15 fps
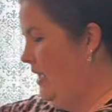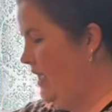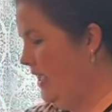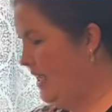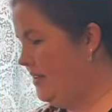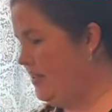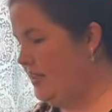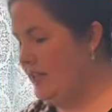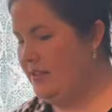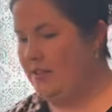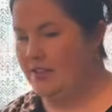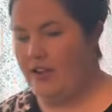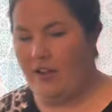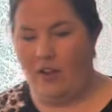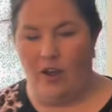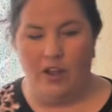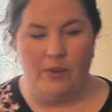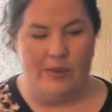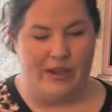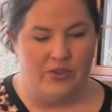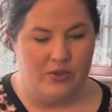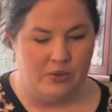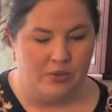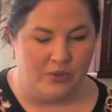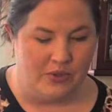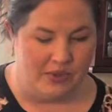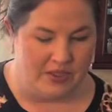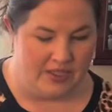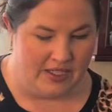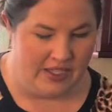It's not all about the
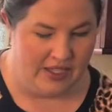rules.